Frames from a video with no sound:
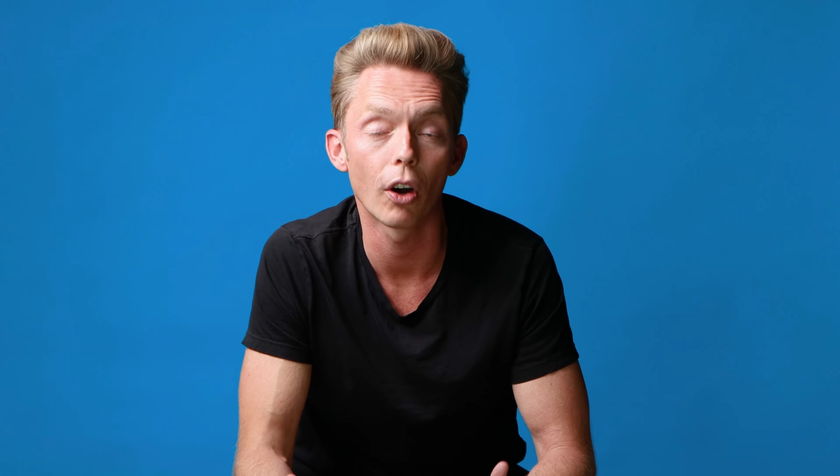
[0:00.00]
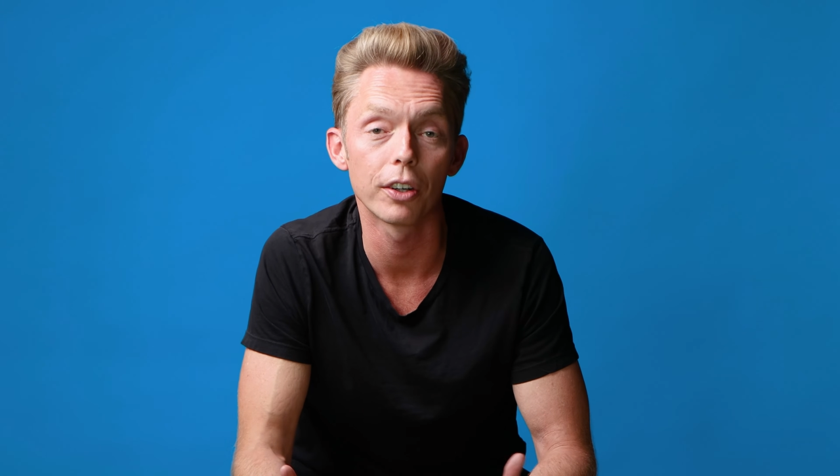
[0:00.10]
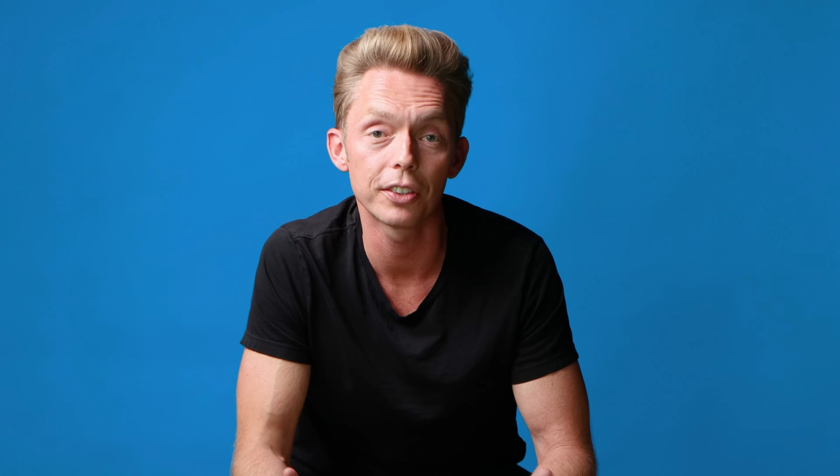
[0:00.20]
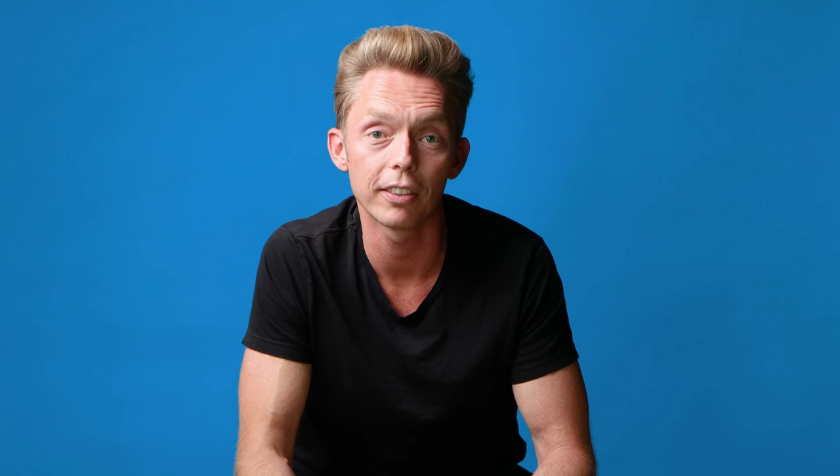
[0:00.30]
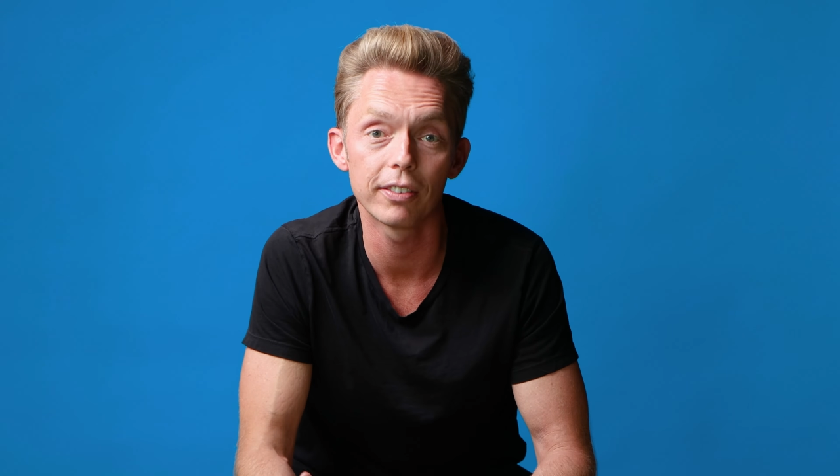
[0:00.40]

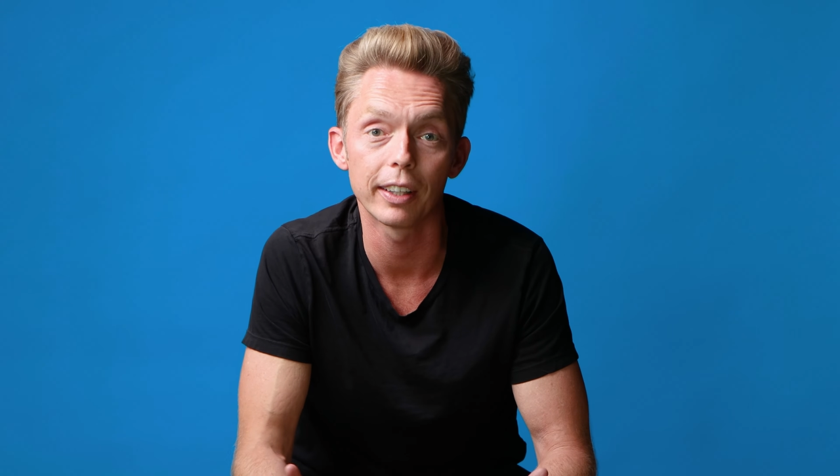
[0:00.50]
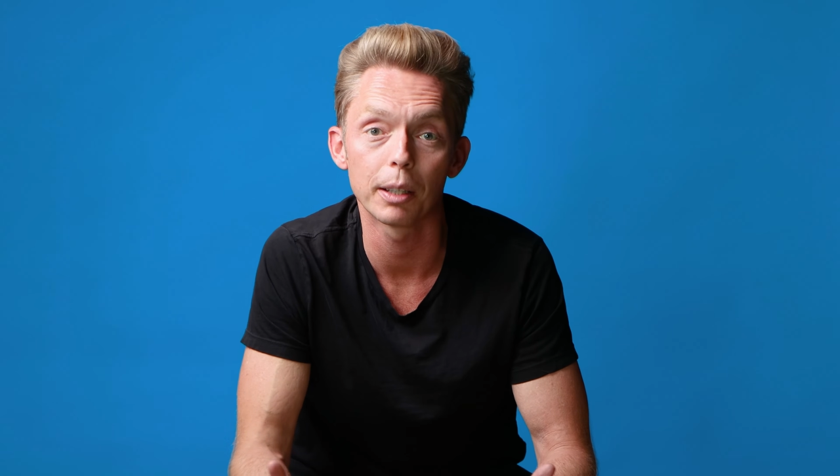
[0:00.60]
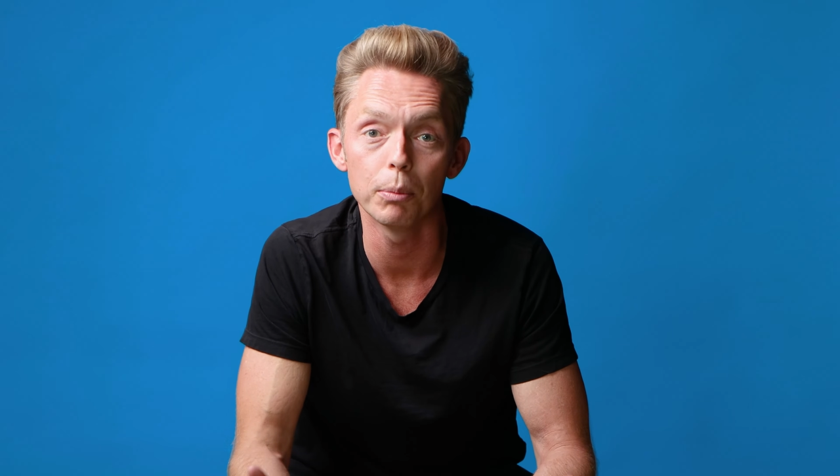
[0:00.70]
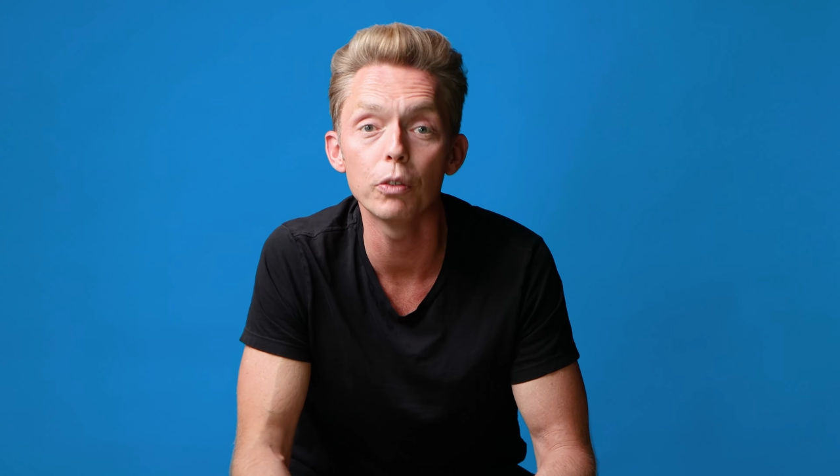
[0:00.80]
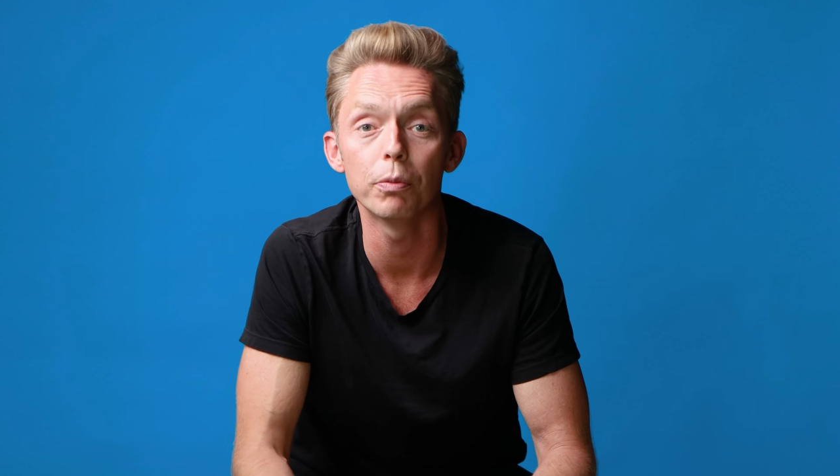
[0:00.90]

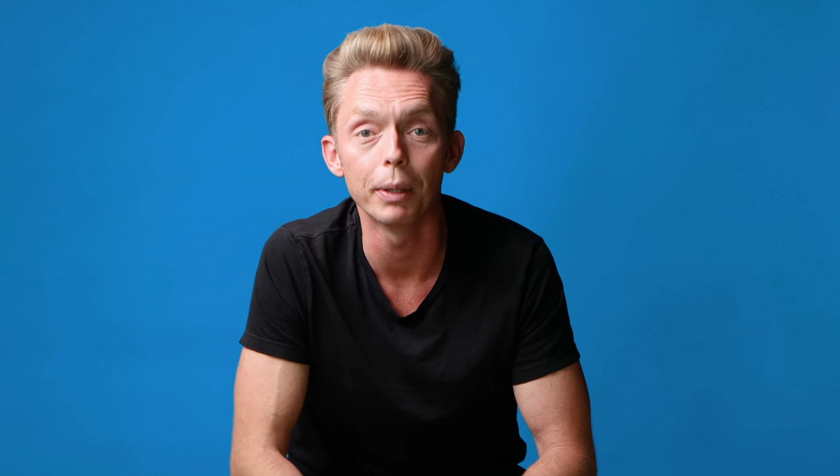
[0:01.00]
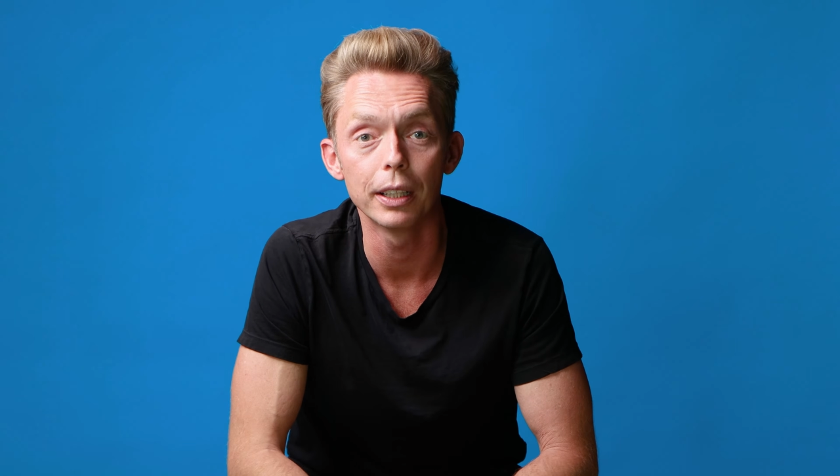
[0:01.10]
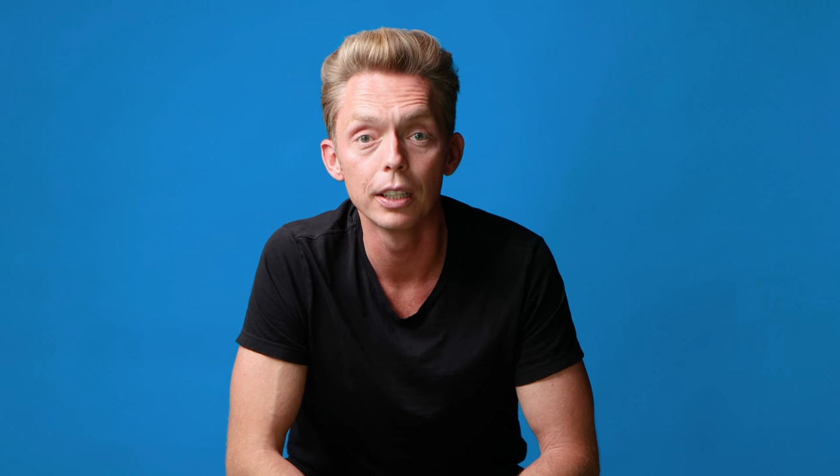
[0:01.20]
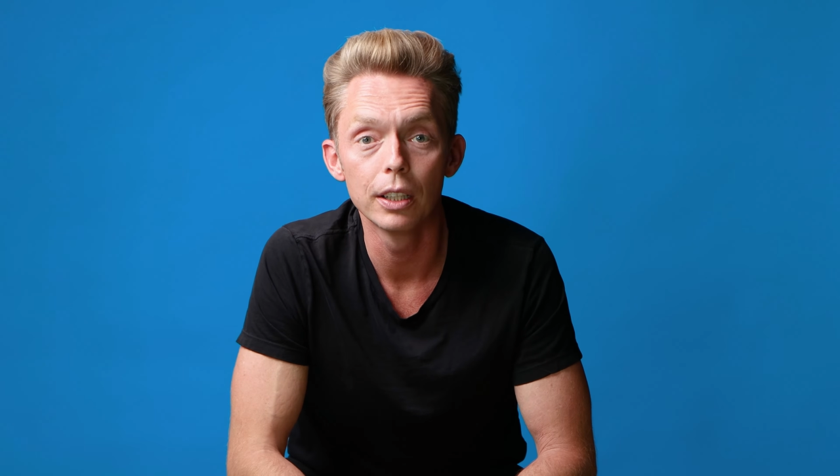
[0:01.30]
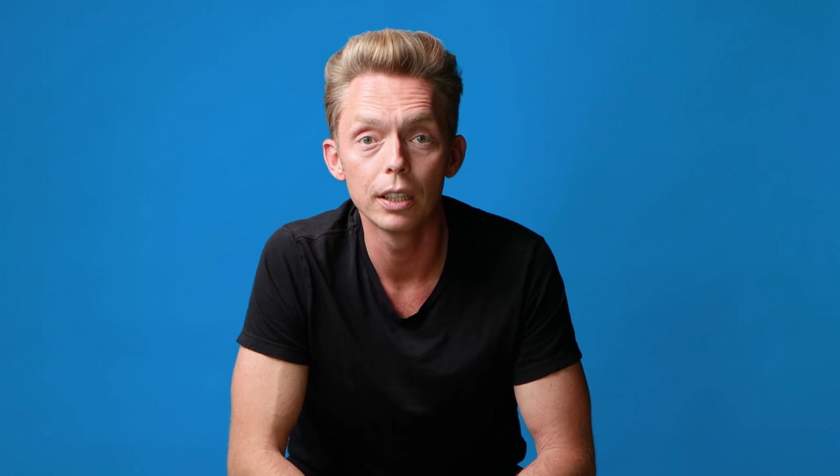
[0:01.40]
artistic movement,